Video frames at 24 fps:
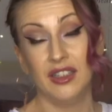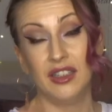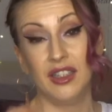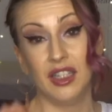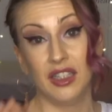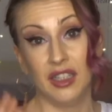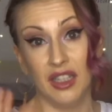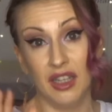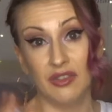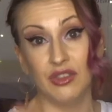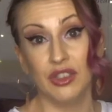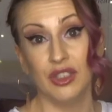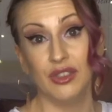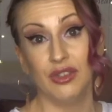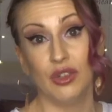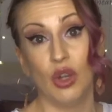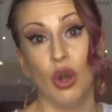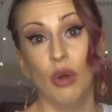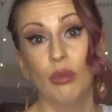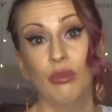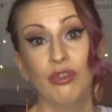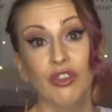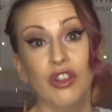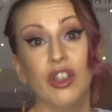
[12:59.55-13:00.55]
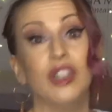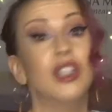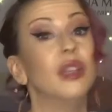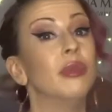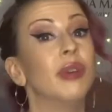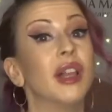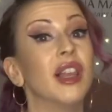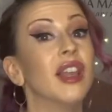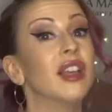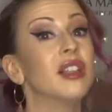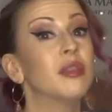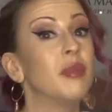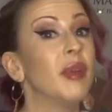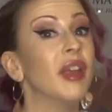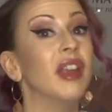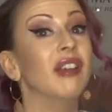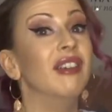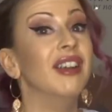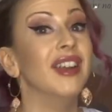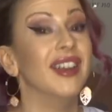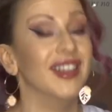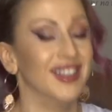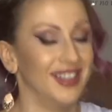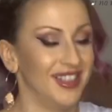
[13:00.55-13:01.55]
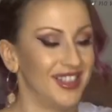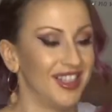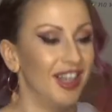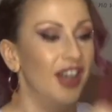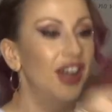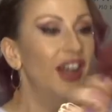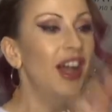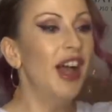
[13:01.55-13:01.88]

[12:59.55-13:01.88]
the level of comfort you will experience.